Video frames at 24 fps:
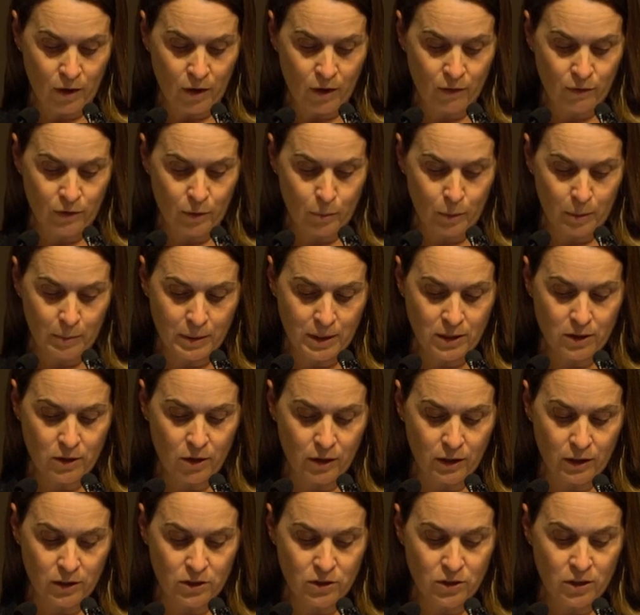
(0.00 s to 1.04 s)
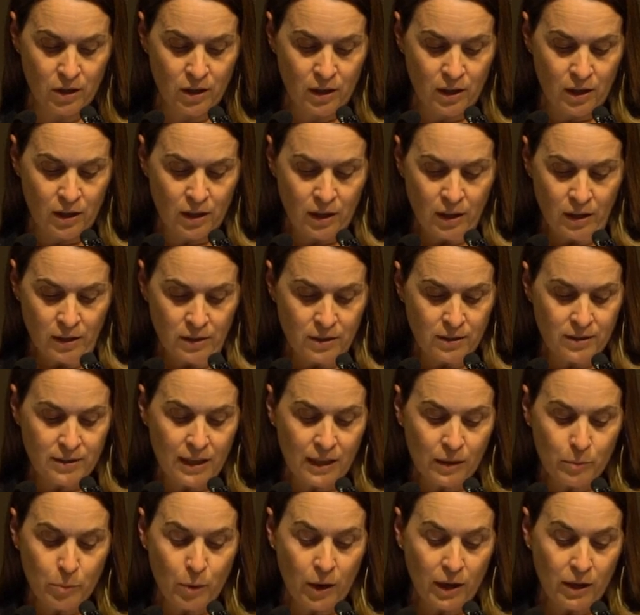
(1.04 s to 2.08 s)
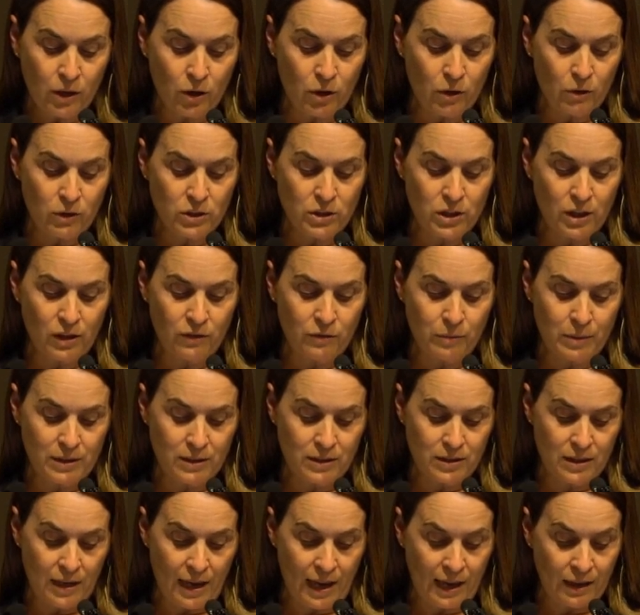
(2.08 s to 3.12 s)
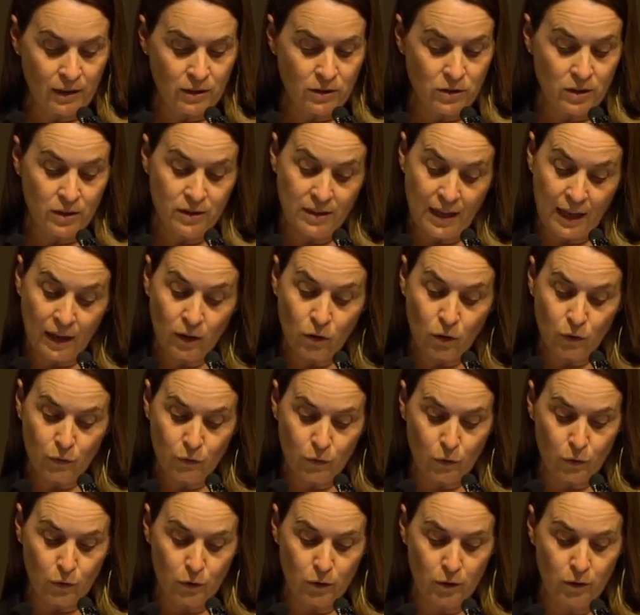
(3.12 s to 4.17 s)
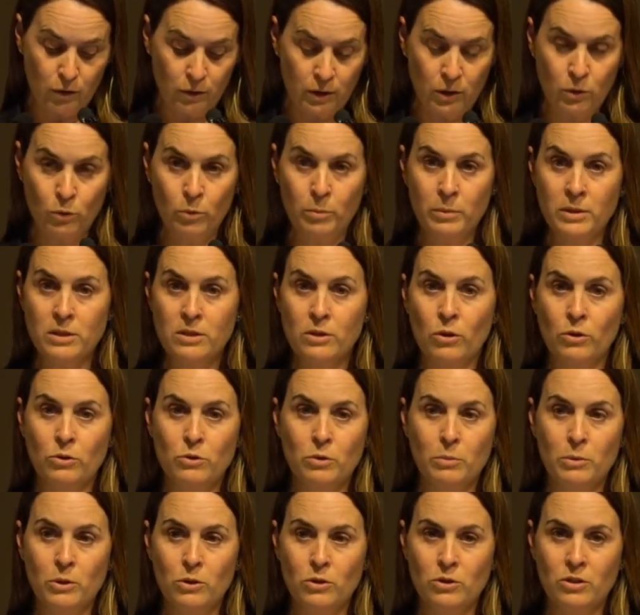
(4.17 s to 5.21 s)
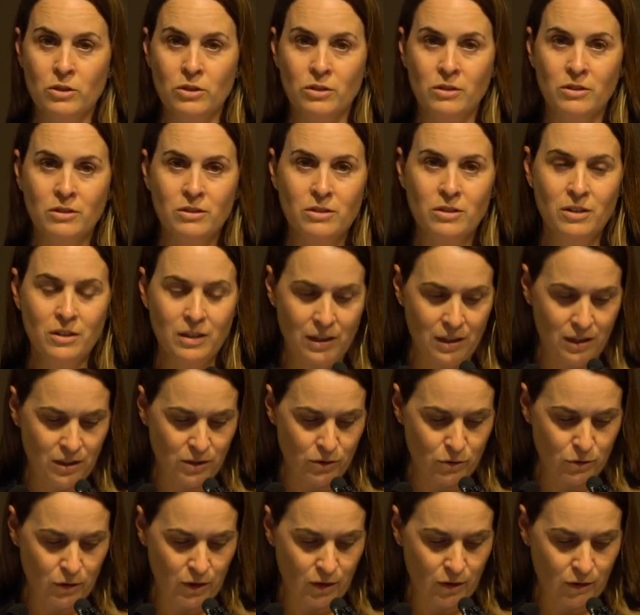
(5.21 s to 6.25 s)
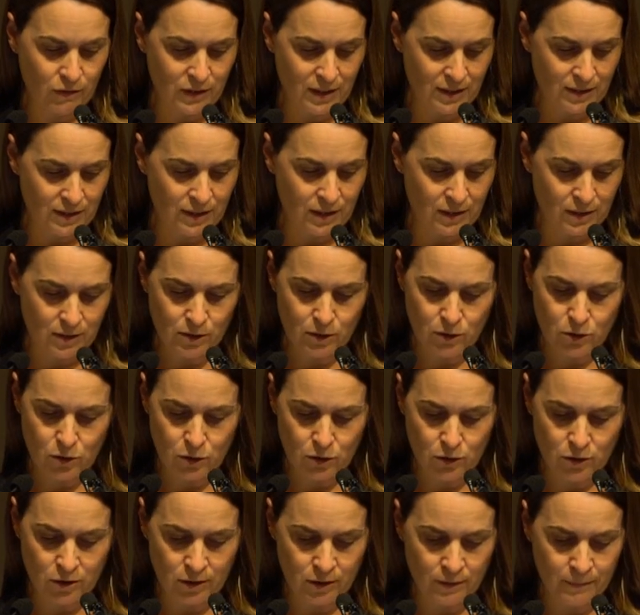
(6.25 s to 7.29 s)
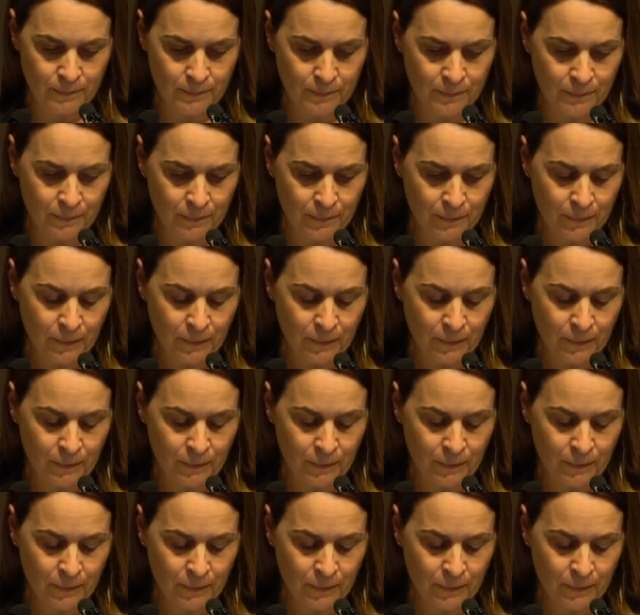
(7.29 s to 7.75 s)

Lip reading: of the Women's College, to celebrate her achievements and to thank her for her enormous contribution to the history of this institution.